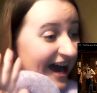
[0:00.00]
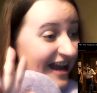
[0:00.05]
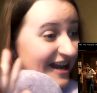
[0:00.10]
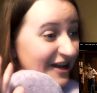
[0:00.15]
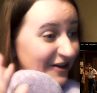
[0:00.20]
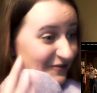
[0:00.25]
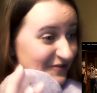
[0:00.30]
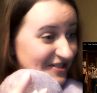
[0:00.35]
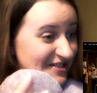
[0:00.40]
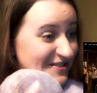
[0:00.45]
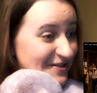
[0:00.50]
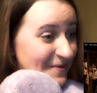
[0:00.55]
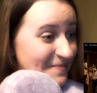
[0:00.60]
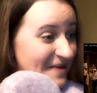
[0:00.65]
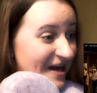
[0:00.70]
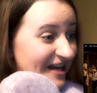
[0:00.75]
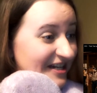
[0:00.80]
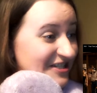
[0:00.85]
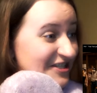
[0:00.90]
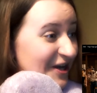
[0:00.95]
I love it so
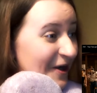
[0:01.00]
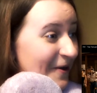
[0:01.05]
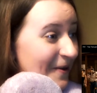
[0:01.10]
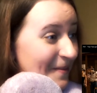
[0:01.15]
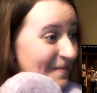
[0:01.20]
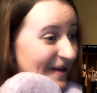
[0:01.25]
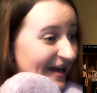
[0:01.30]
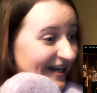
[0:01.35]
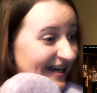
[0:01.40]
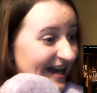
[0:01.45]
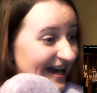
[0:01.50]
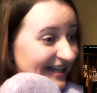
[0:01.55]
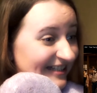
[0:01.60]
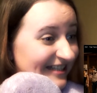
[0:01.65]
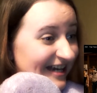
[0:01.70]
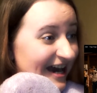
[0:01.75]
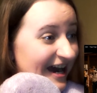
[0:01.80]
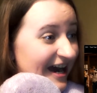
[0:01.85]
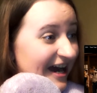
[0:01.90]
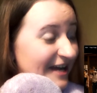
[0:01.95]
much. Oh my
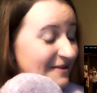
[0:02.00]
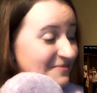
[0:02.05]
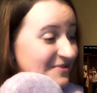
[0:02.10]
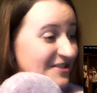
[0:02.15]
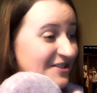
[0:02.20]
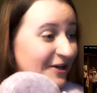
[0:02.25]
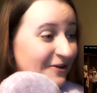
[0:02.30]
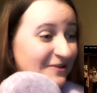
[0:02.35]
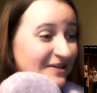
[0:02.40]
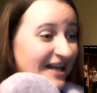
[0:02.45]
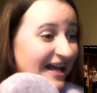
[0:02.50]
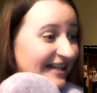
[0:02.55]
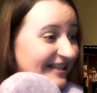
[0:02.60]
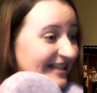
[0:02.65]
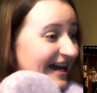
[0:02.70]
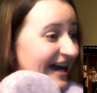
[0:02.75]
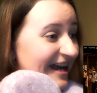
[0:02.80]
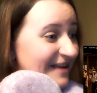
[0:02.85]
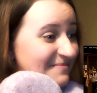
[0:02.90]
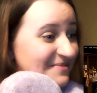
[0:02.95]
god, I'm so
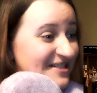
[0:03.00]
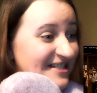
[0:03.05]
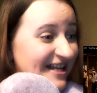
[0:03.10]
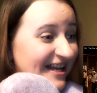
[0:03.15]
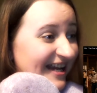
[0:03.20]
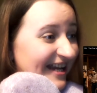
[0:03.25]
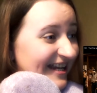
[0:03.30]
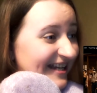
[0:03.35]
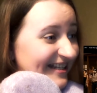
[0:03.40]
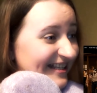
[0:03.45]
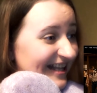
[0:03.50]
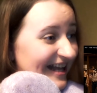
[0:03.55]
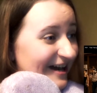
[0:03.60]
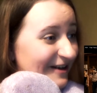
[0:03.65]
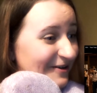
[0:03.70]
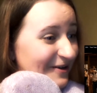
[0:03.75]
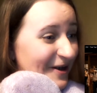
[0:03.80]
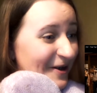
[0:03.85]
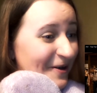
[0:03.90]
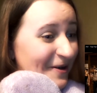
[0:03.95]
glad I'm seeing it
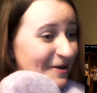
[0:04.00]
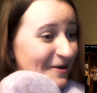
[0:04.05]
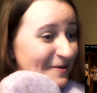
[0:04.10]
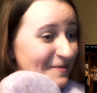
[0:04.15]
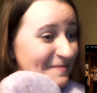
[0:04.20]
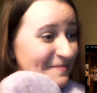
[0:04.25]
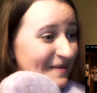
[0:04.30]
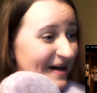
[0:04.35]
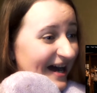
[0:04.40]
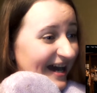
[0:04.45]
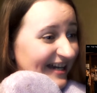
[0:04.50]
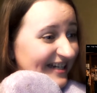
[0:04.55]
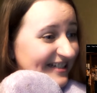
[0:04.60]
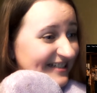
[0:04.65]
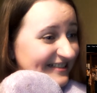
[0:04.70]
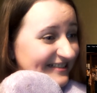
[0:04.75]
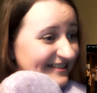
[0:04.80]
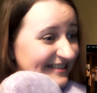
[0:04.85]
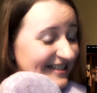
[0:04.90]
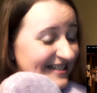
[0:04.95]
now. Oh my
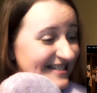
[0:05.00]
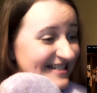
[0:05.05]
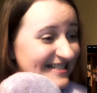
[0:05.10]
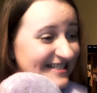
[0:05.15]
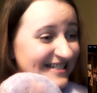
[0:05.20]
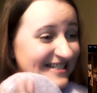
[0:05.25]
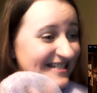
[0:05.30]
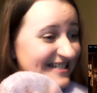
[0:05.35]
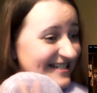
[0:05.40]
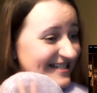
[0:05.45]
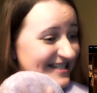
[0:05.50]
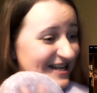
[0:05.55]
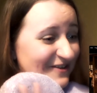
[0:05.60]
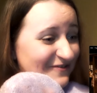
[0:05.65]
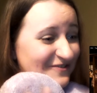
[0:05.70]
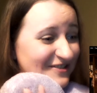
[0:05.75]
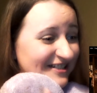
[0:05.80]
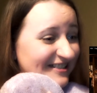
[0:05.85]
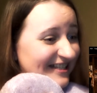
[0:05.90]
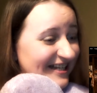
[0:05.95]
goodness, this is
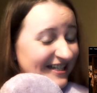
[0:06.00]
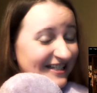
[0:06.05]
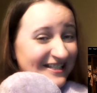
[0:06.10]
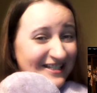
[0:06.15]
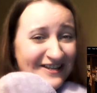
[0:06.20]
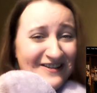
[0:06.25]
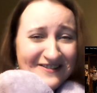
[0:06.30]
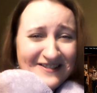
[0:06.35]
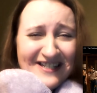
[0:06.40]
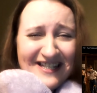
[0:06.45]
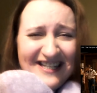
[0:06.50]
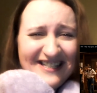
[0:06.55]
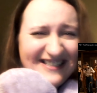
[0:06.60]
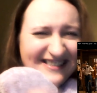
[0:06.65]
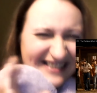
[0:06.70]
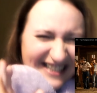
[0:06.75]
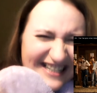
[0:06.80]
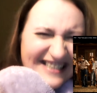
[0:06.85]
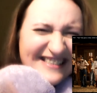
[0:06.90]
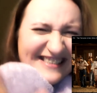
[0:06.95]
everything. Yoongi
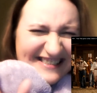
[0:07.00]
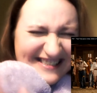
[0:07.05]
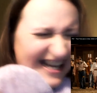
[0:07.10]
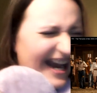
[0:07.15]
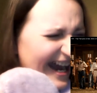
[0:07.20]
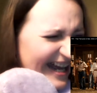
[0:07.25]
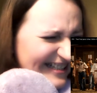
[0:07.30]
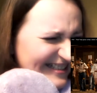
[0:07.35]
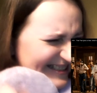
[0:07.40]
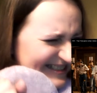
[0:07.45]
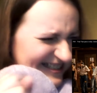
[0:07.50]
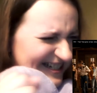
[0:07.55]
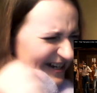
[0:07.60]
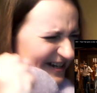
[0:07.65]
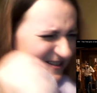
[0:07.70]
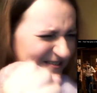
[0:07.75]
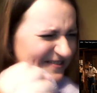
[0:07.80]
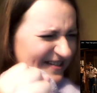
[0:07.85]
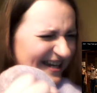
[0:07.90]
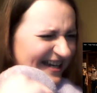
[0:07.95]
did that!
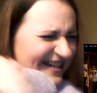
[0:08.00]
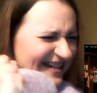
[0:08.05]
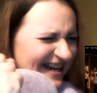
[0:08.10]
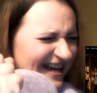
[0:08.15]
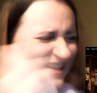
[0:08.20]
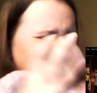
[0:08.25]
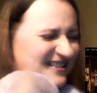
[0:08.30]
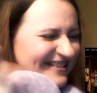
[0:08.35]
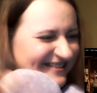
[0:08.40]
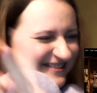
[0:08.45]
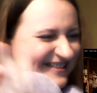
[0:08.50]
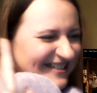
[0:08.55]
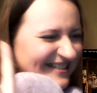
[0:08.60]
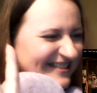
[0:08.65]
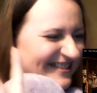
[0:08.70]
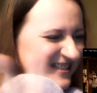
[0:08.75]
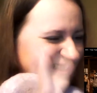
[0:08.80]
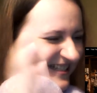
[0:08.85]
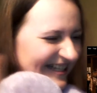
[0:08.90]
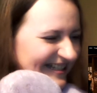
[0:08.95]
Oh my god,
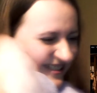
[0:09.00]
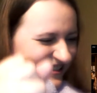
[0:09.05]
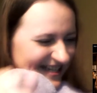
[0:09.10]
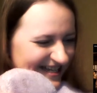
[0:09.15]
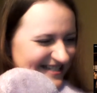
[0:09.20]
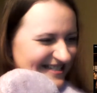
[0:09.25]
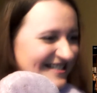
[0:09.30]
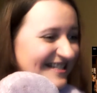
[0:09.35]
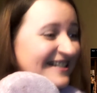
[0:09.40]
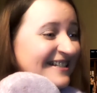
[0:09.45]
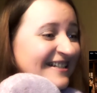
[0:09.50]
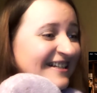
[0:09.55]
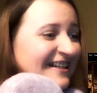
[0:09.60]
Yoongi did that, yes.